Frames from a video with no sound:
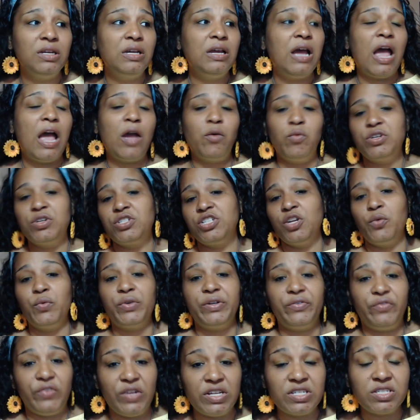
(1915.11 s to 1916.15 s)
I wish they would
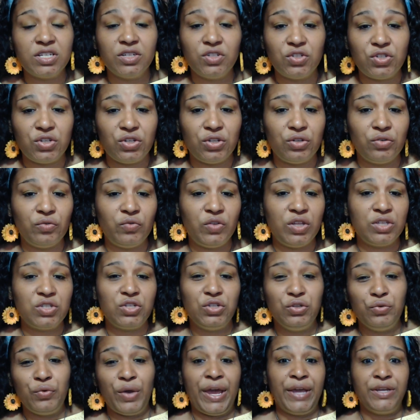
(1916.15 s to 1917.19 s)
have listened to you. This
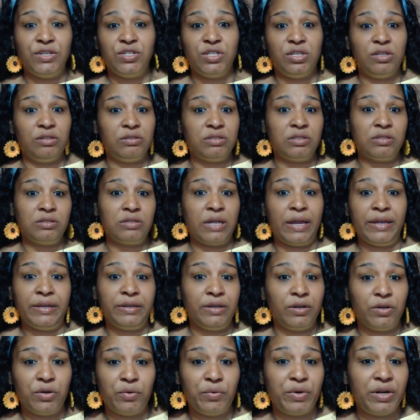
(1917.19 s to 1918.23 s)
new agey
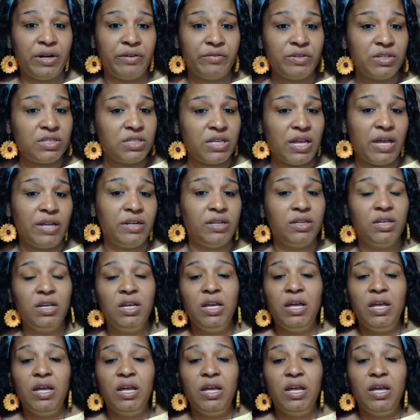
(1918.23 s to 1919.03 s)
psychic or whatever said